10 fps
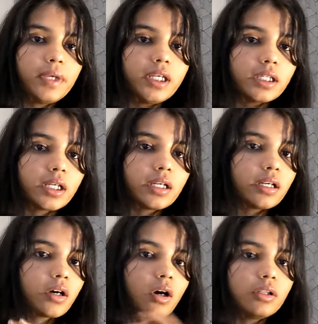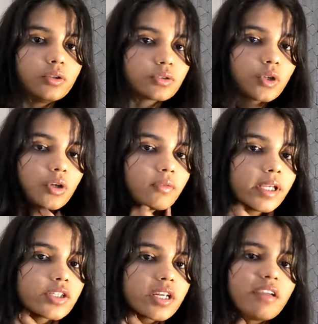meat and all those
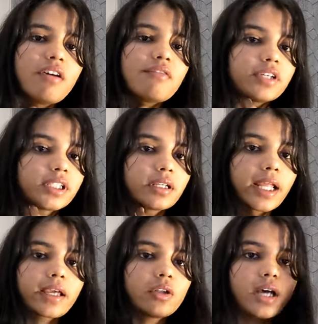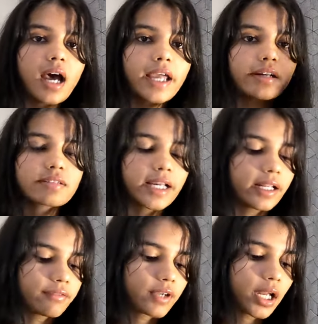non-veg and everything like on the higher
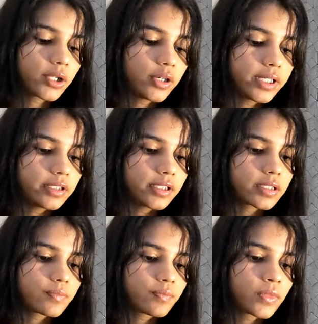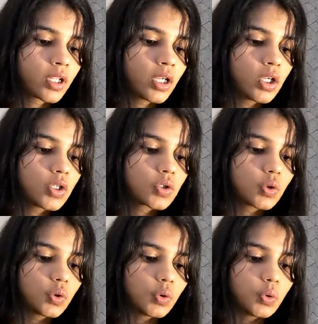side i've calculated this
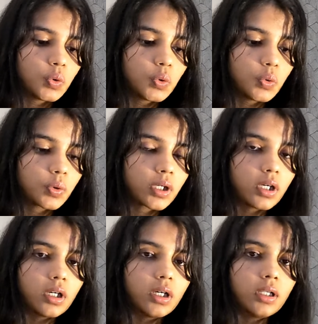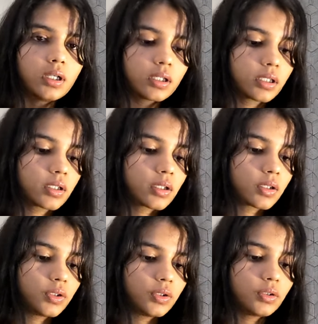so uh,
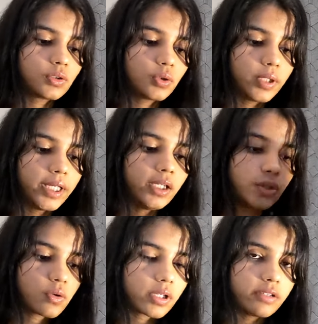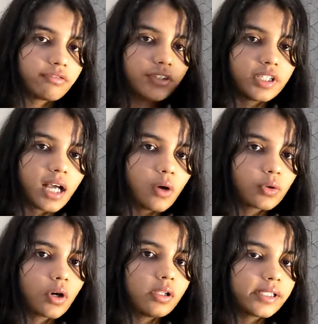so in total if we
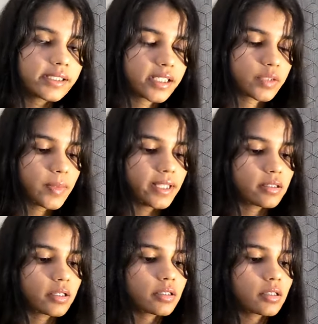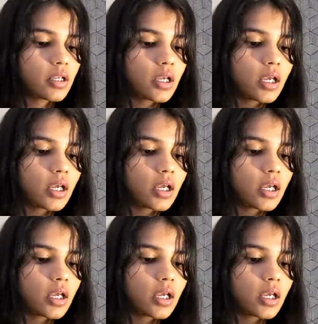count all these expenses